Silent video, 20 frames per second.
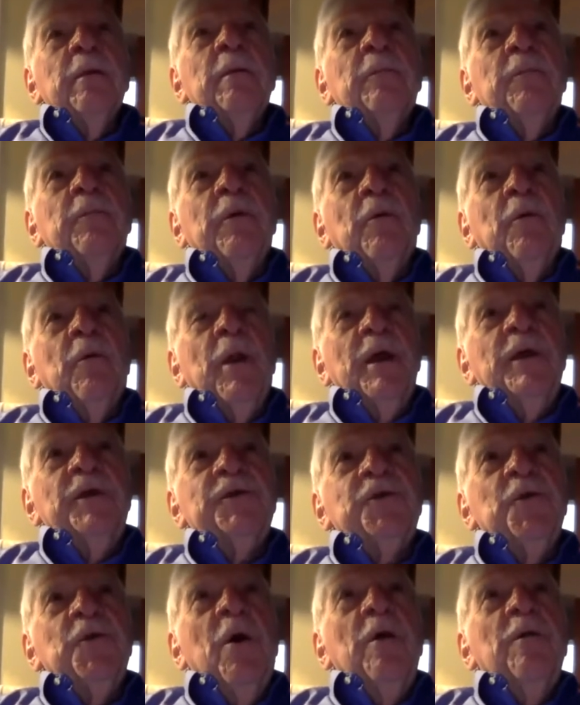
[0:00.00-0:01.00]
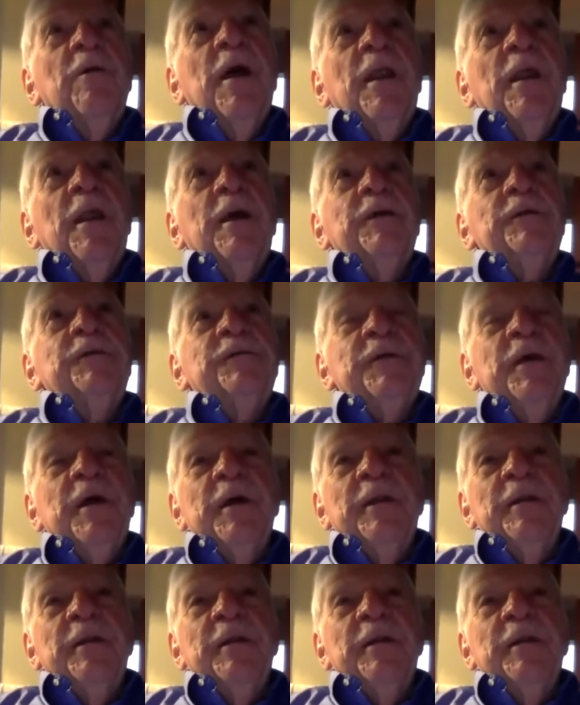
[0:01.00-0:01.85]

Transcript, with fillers: But when I saw that, I said,